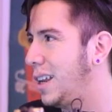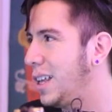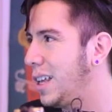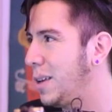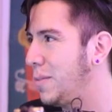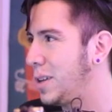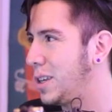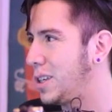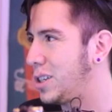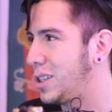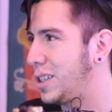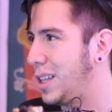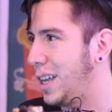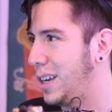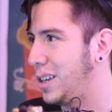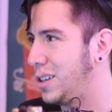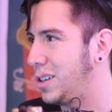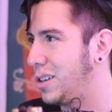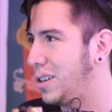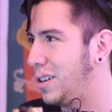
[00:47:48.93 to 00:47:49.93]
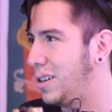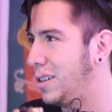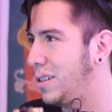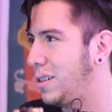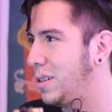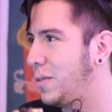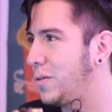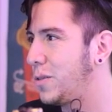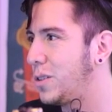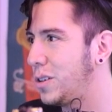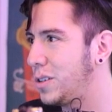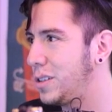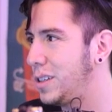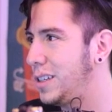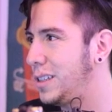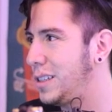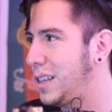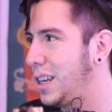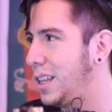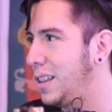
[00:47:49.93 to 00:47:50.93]
an image texture? Of course,
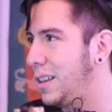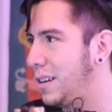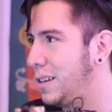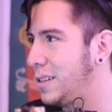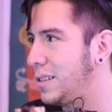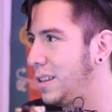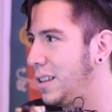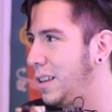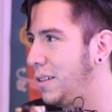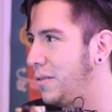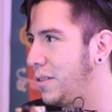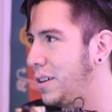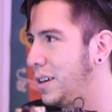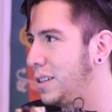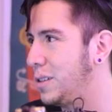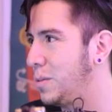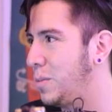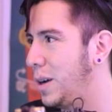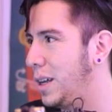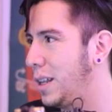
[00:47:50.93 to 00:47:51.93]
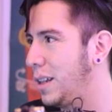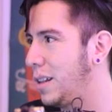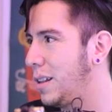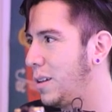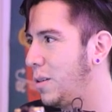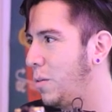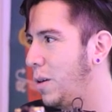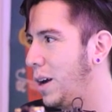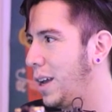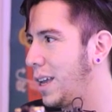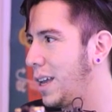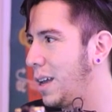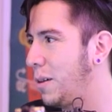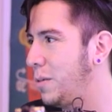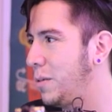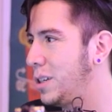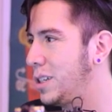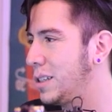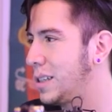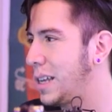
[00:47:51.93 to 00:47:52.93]
there is a difference, but why
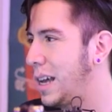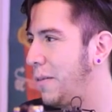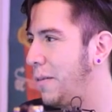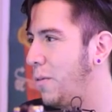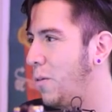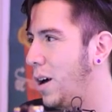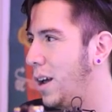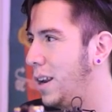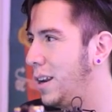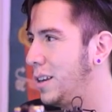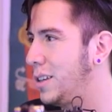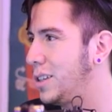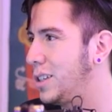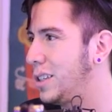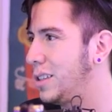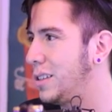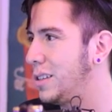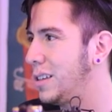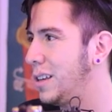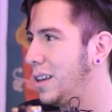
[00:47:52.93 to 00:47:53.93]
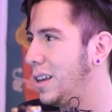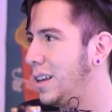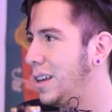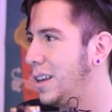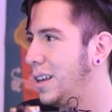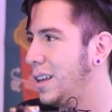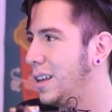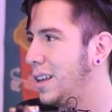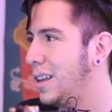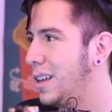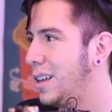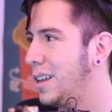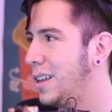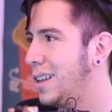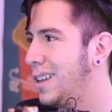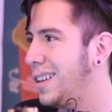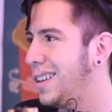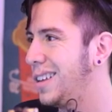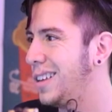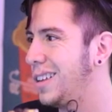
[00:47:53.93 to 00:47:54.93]
can't we just have one and just
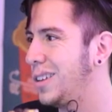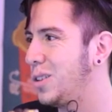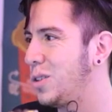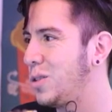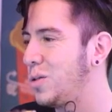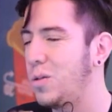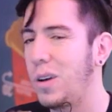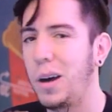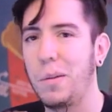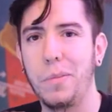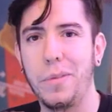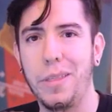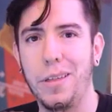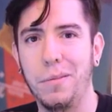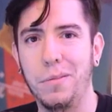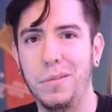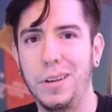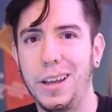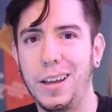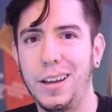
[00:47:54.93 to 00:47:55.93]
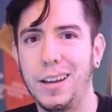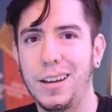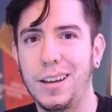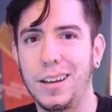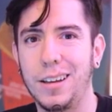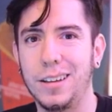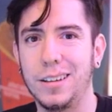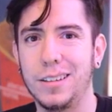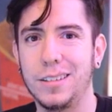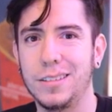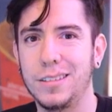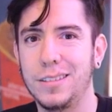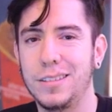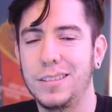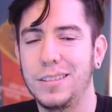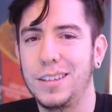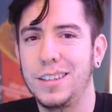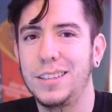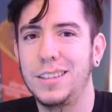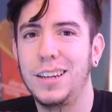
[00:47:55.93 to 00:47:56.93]
swap them? Like,
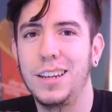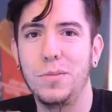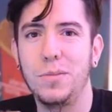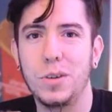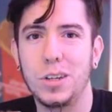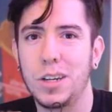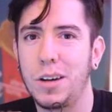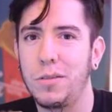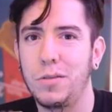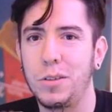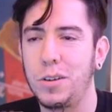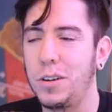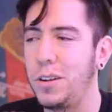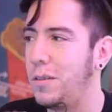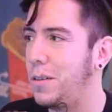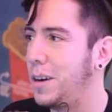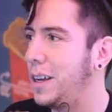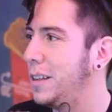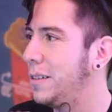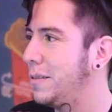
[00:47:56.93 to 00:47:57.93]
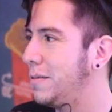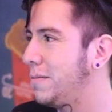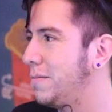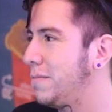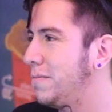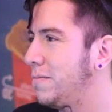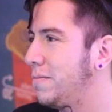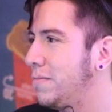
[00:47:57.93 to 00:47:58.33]
it's an image after all, right?